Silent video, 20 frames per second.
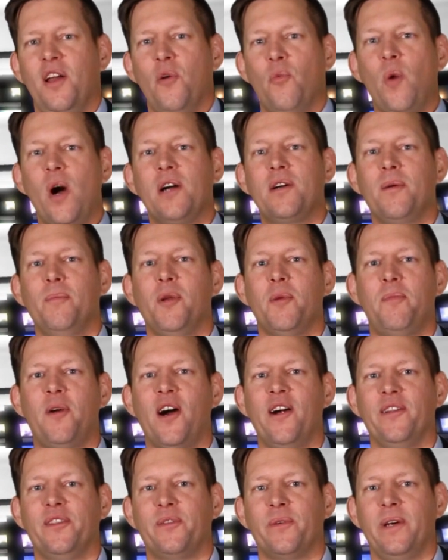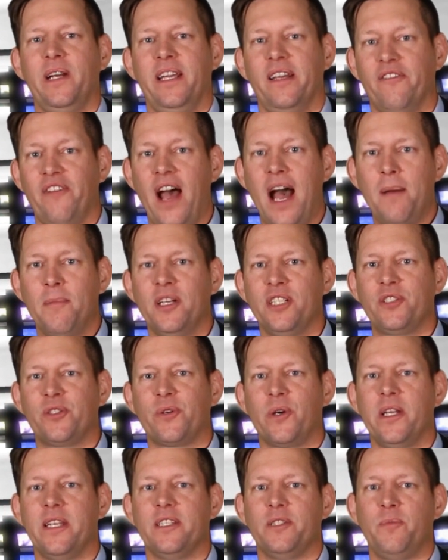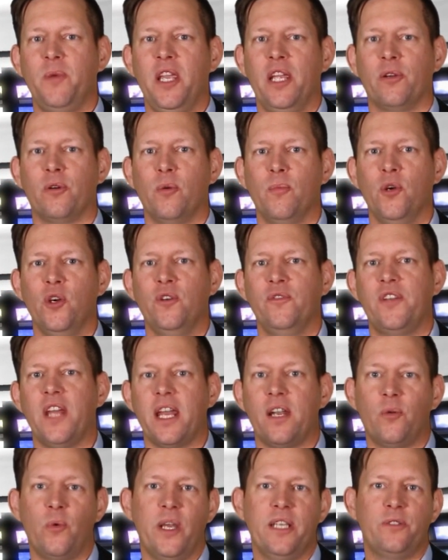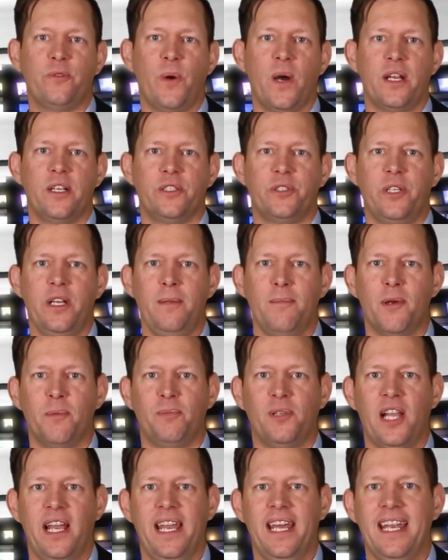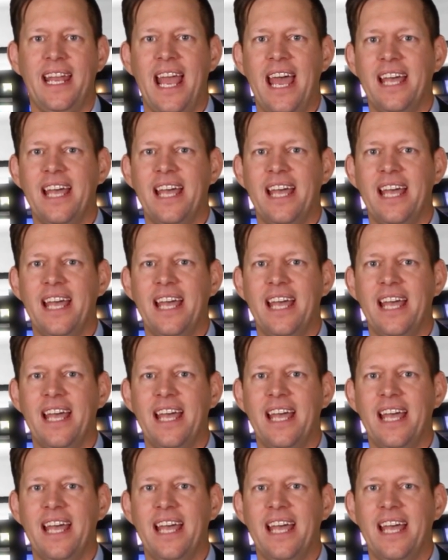Welcome to part 3 of how much grit is being removed at a wastewater treatment plant